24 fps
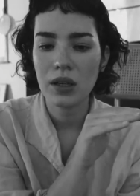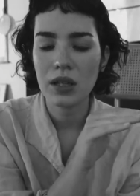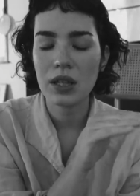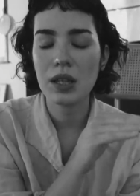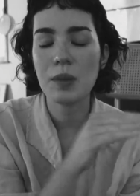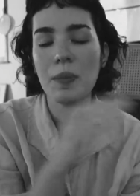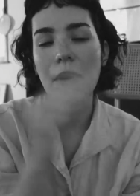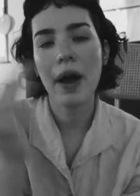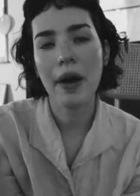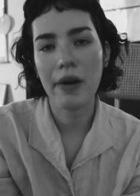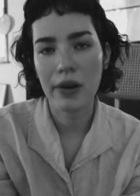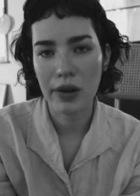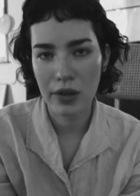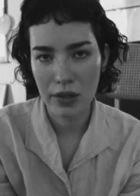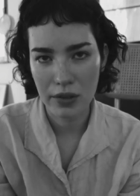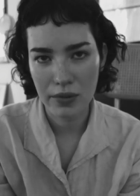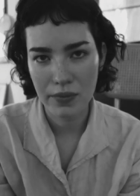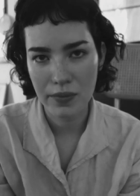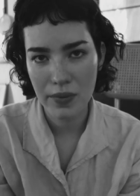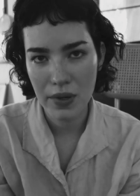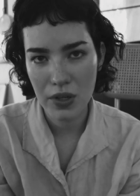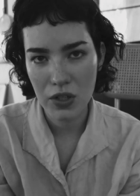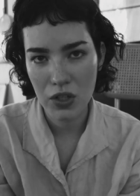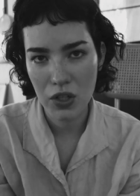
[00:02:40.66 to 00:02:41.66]
the
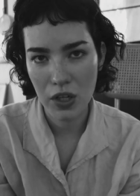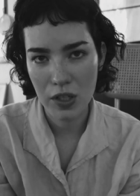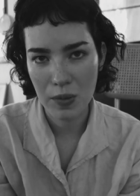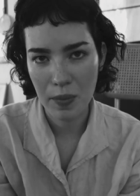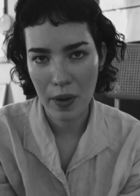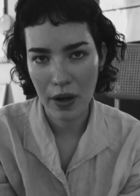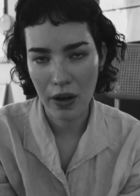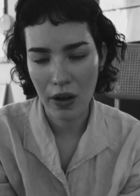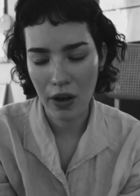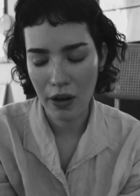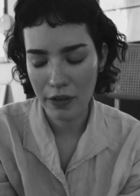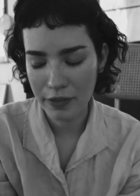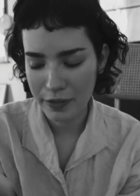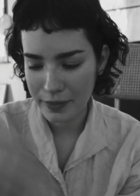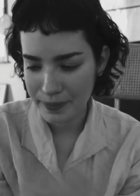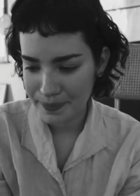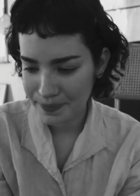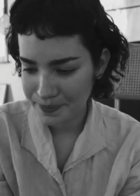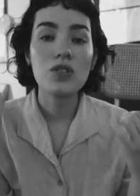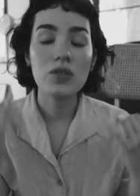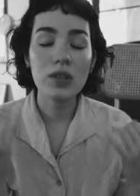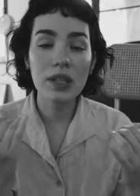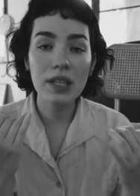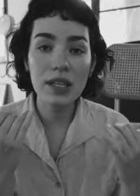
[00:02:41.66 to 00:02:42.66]
power shuts back off.
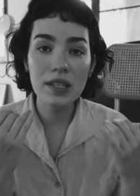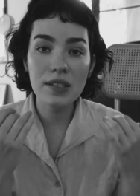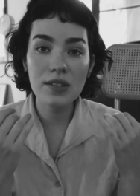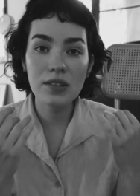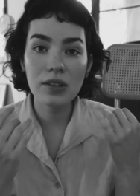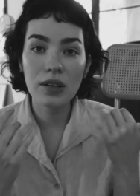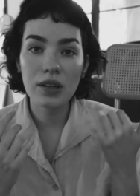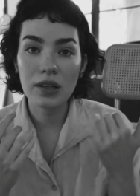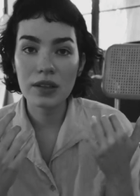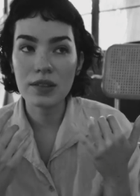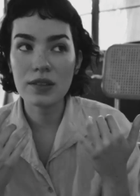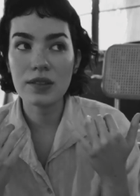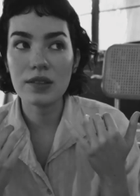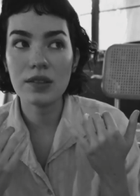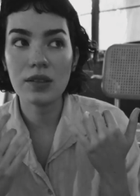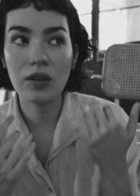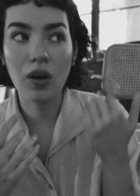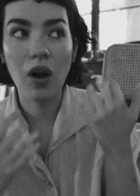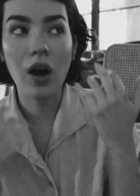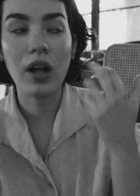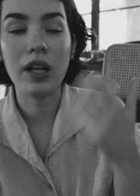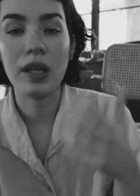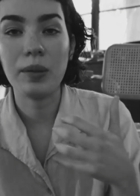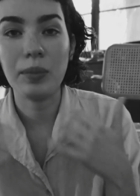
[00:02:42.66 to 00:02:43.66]
So he starts
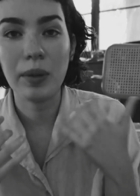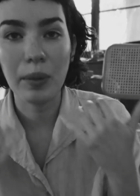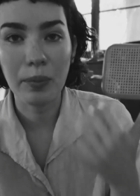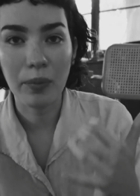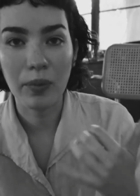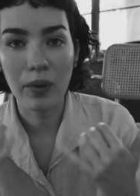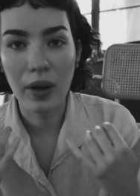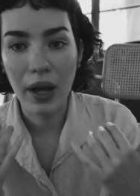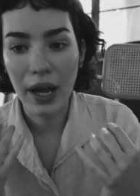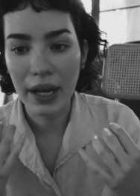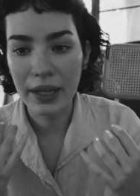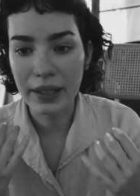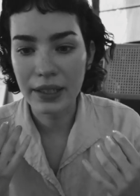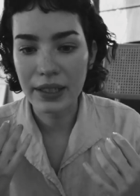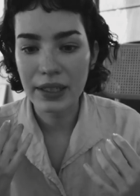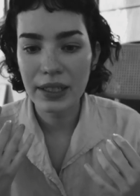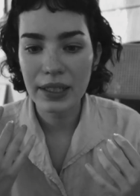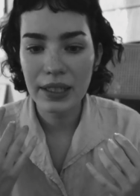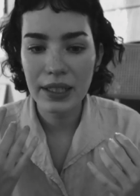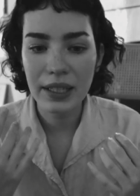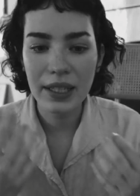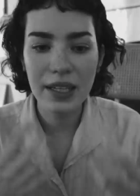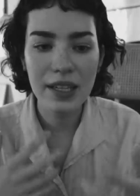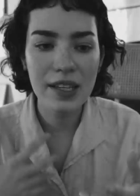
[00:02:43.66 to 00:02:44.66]
calling people and
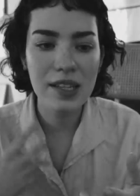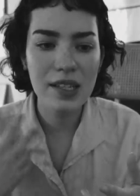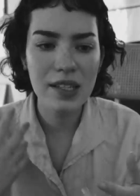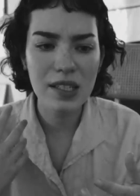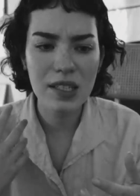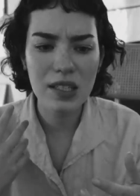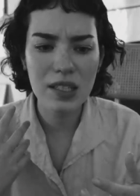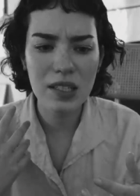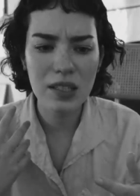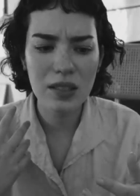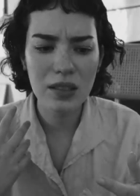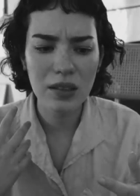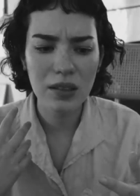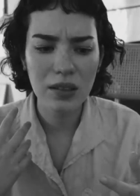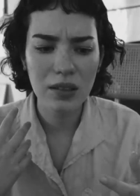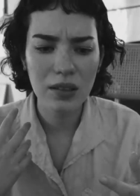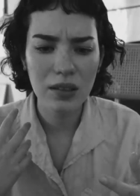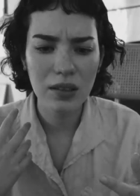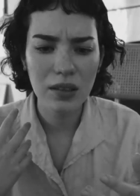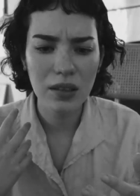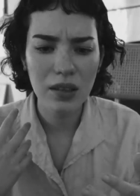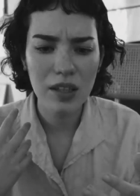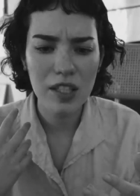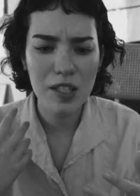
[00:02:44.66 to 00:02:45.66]
he's
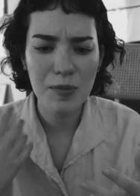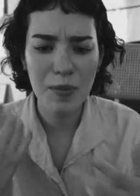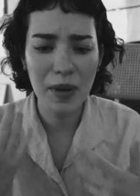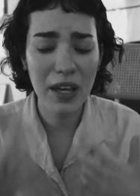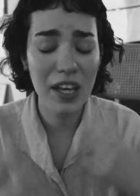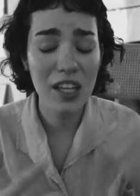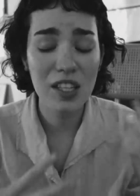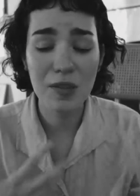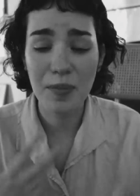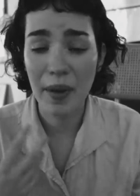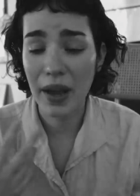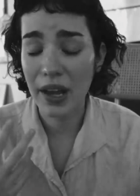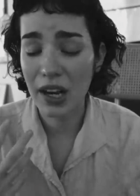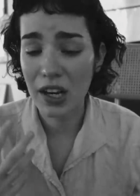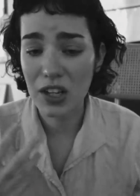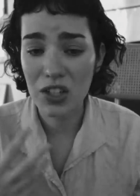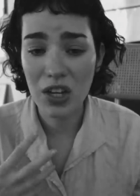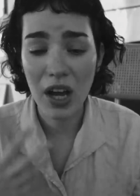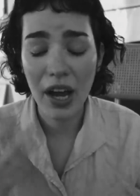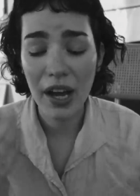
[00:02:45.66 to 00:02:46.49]
speaking Spanish.